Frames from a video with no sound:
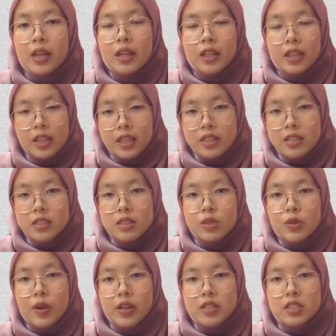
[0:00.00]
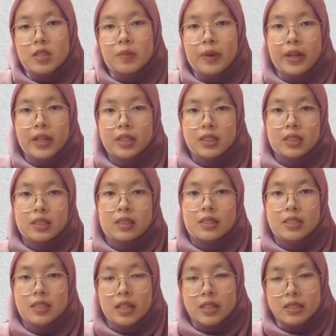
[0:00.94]
is to examine the
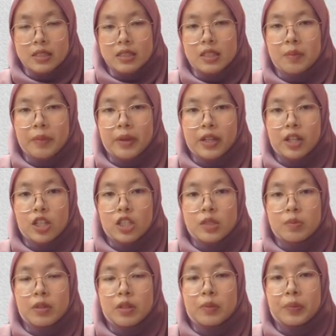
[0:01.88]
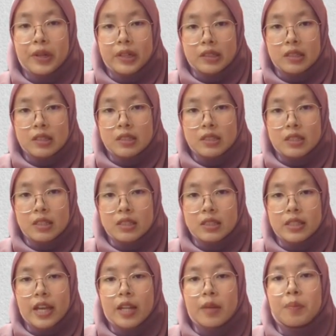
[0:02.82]
disaster management practices
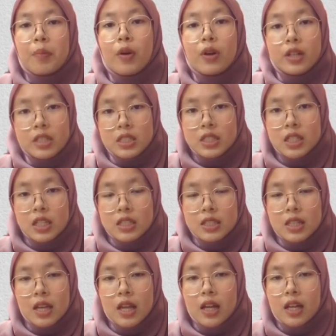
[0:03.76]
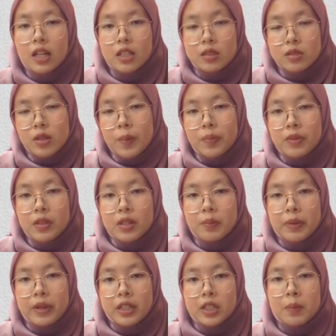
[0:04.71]
and policies adopted
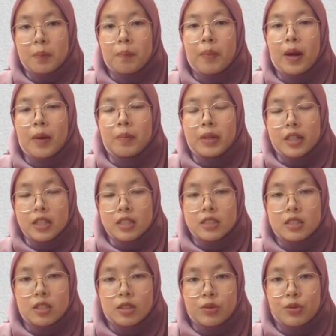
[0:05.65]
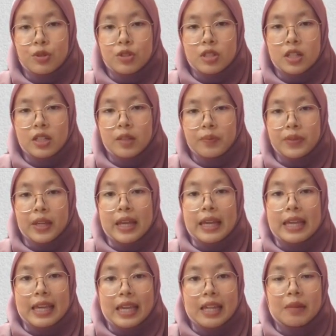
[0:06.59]
by the public institution
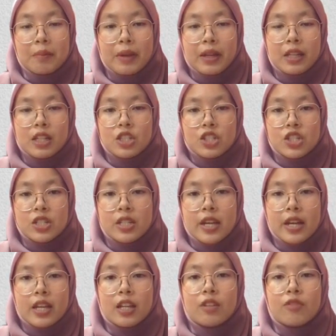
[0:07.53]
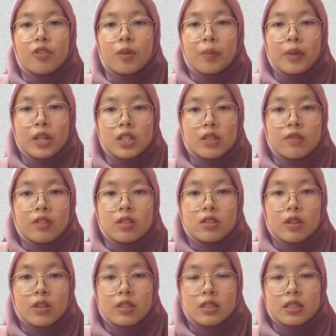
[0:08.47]
in managing their information
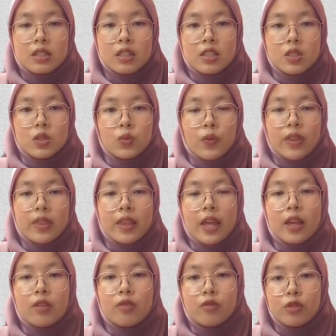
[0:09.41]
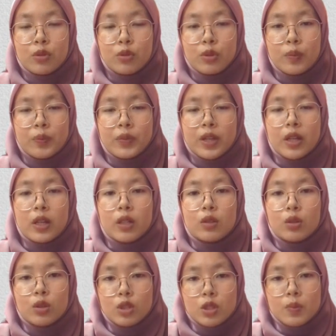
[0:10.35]
resources with a view
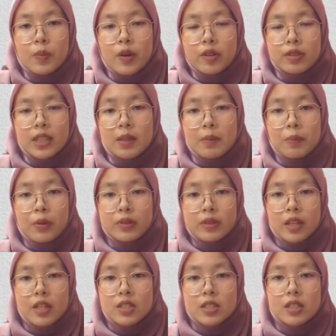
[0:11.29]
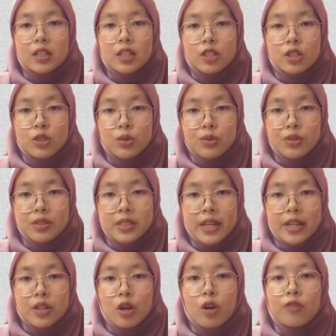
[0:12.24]
to spotting potential issues
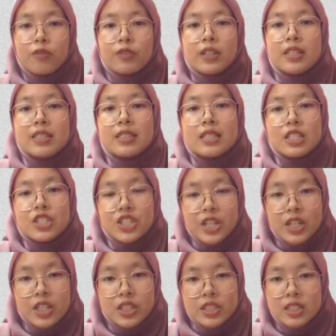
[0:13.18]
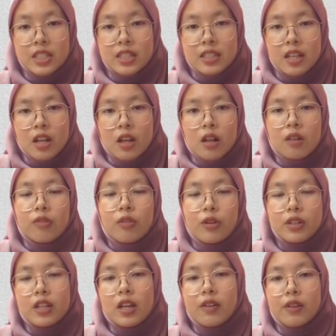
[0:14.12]
and offering suggestions
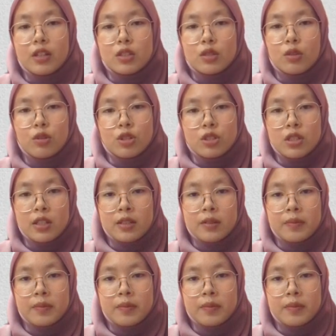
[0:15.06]
for their resolution.